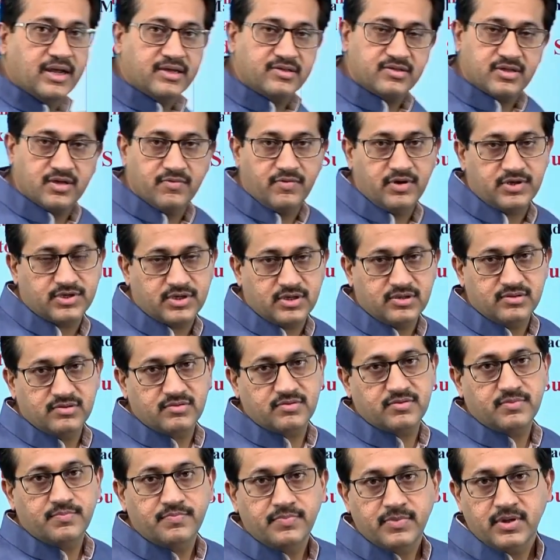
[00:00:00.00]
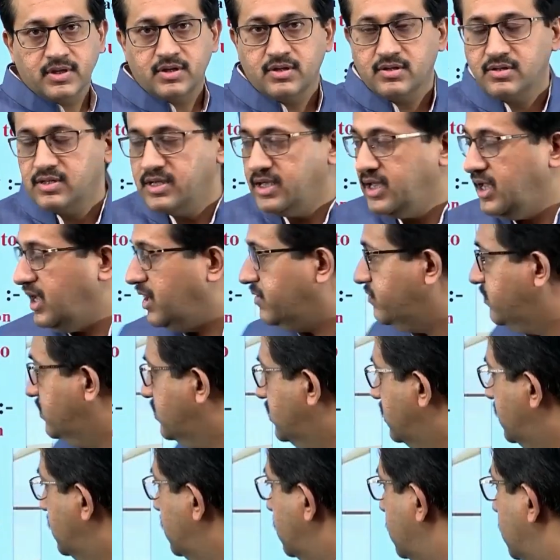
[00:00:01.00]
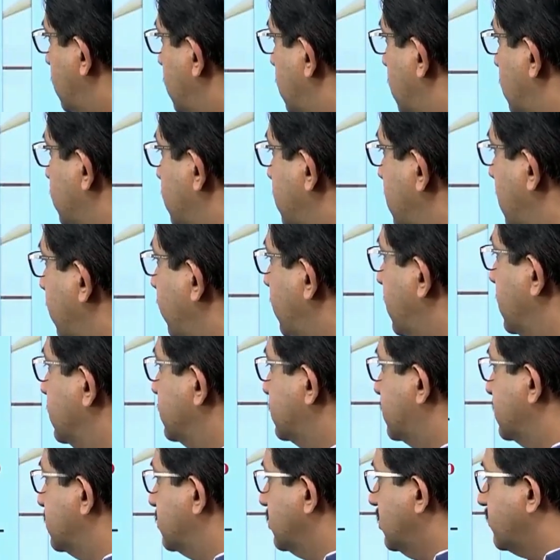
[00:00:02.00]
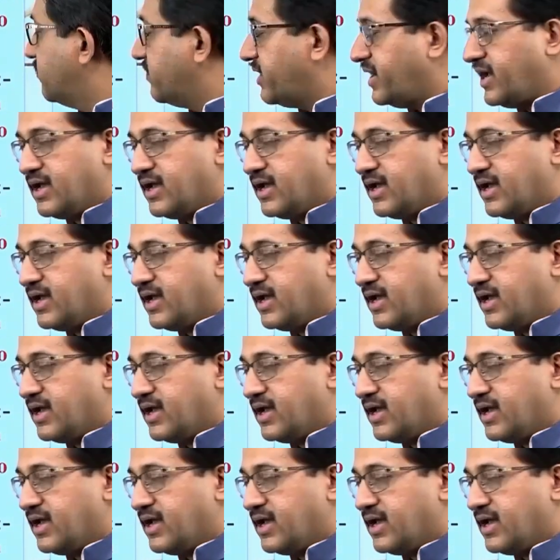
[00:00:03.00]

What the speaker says: excavations, they have the evidences of